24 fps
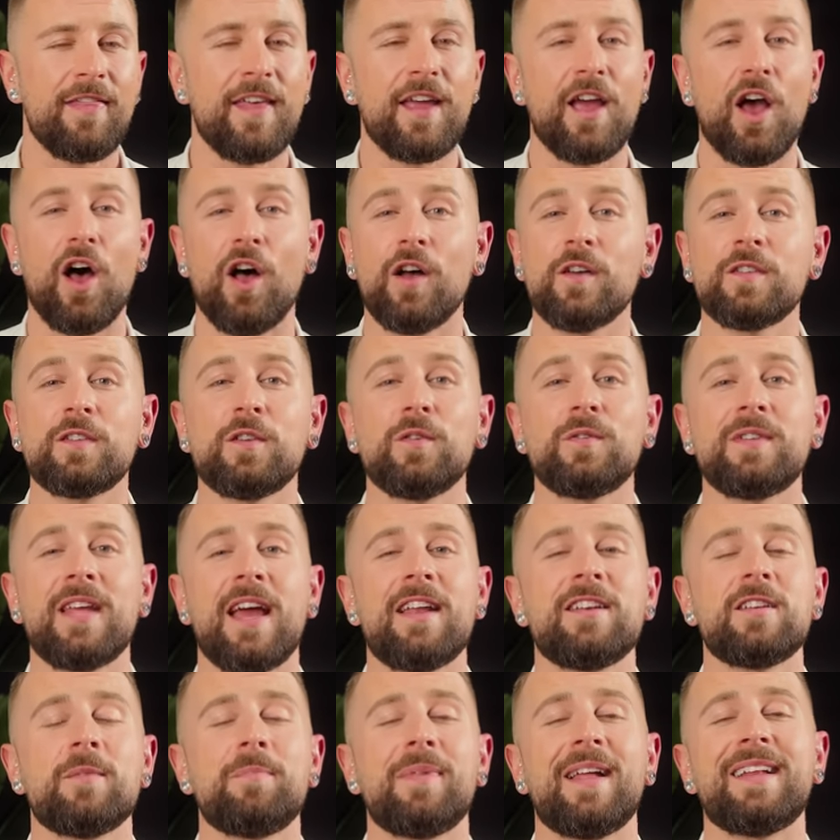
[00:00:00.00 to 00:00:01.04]
They also
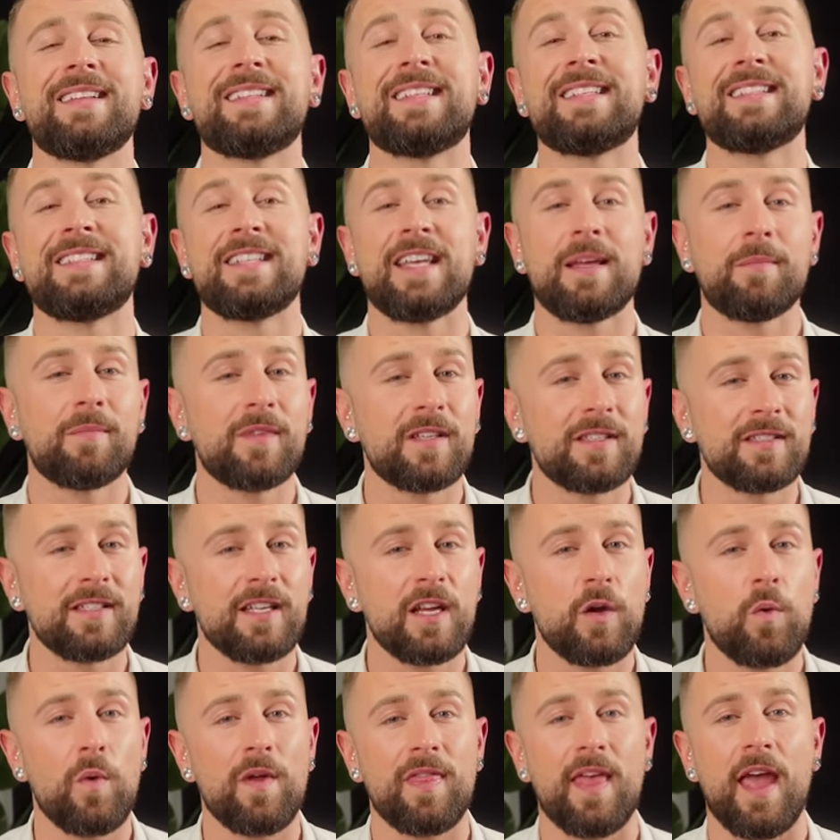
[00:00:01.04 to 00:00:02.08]
tend to blend
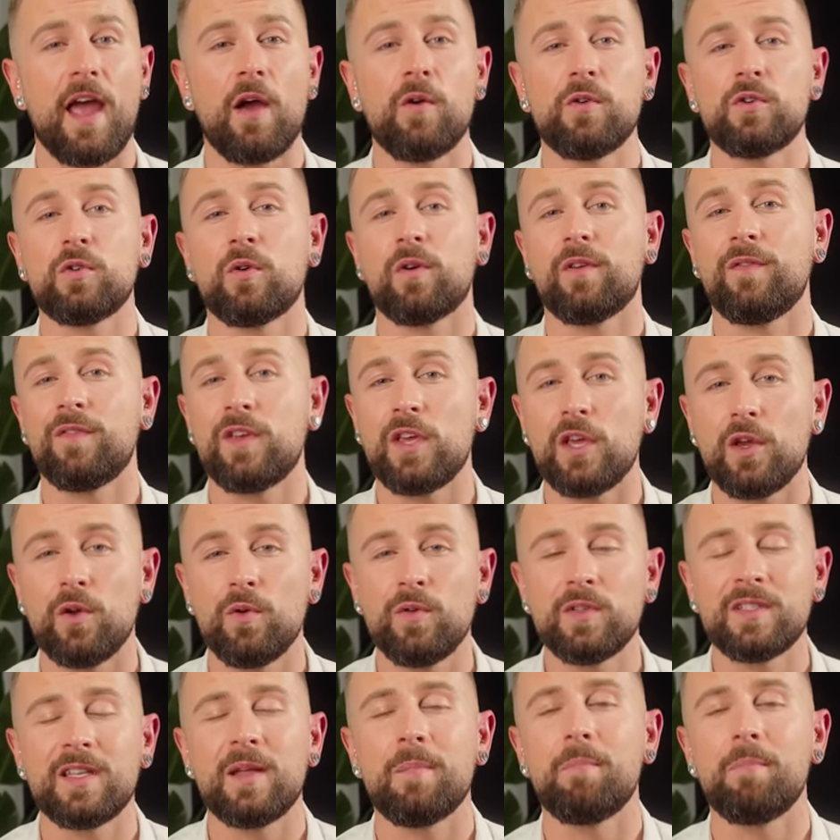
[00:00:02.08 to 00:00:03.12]
seamlessly with outdoor views,